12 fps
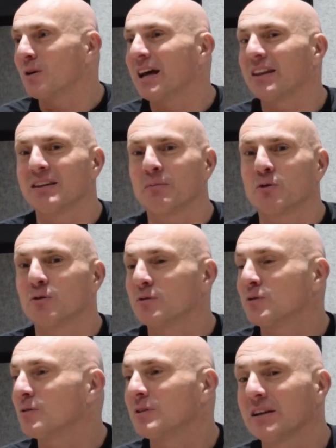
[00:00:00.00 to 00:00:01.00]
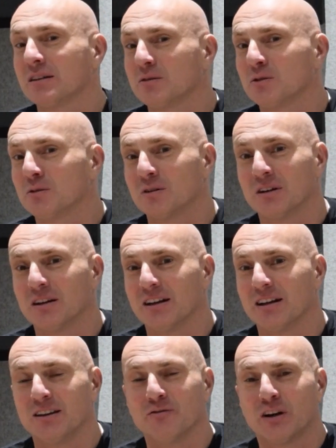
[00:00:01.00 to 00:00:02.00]
you let them to connect to your
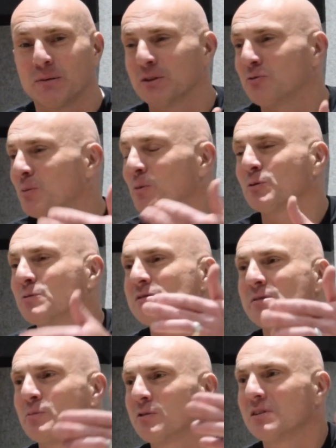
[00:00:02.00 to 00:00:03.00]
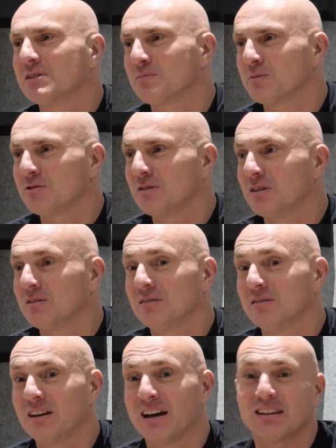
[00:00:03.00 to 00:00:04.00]
environment remote to support this
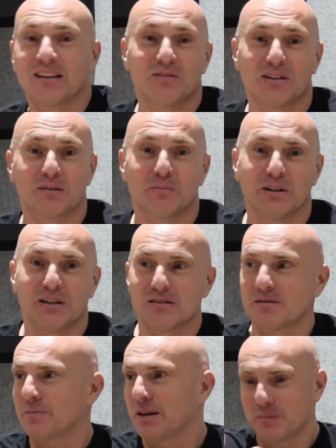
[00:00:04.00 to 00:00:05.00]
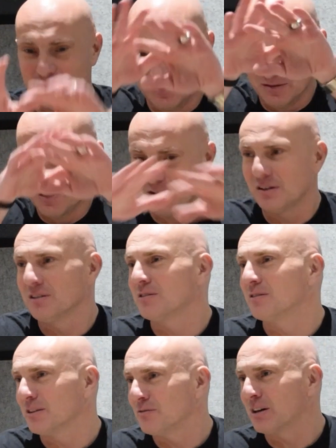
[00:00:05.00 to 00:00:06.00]
machine? And if they're breached, maybe all
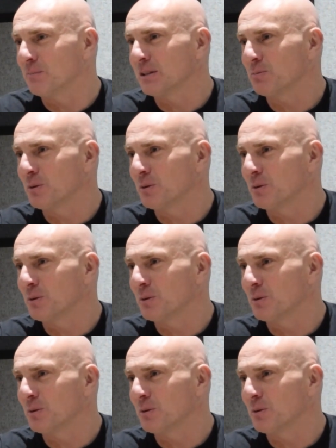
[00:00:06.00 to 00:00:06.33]
your environment.